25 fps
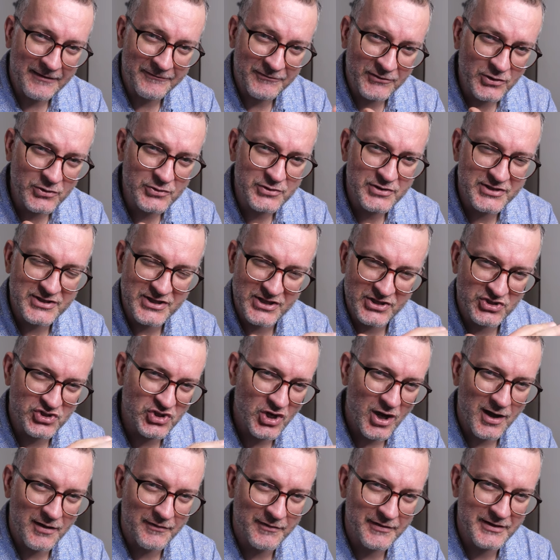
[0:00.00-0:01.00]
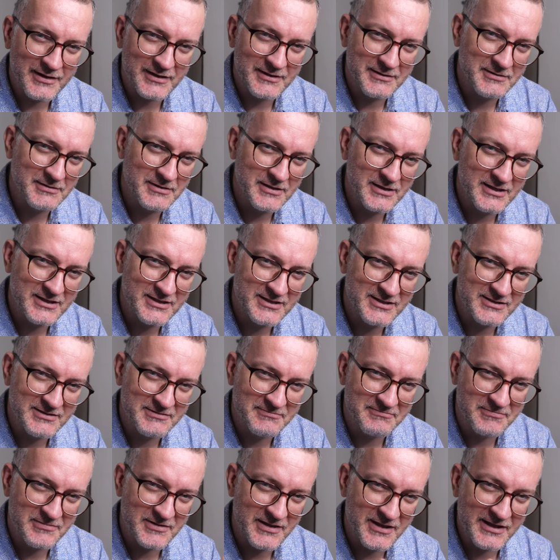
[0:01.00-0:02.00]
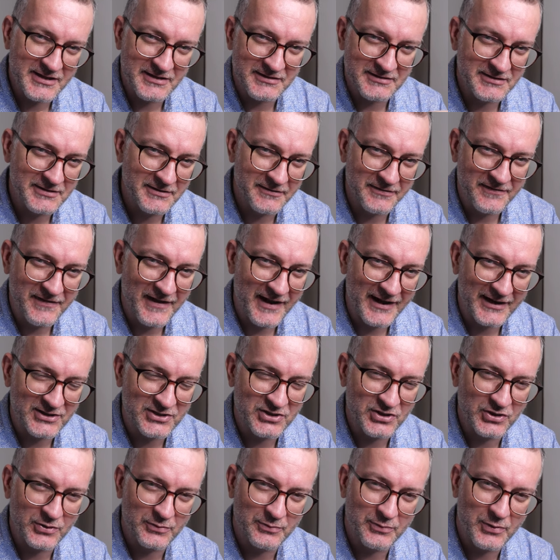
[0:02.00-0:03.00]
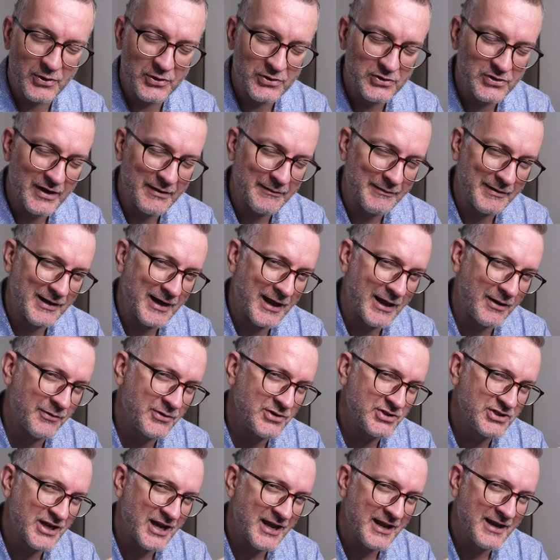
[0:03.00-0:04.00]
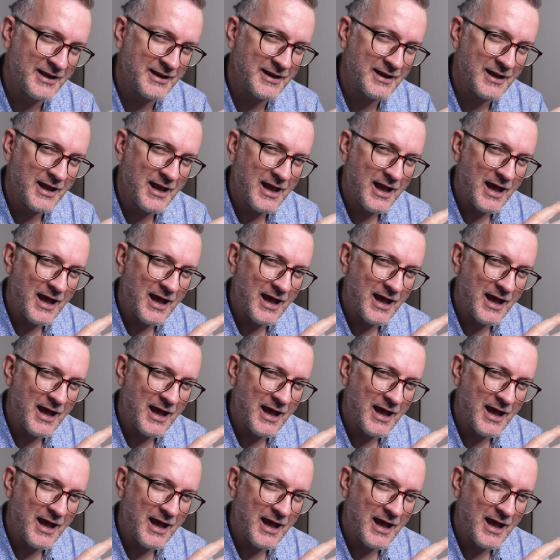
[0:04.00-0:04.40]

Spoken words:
I've noticed that Java is the de facto programming language, and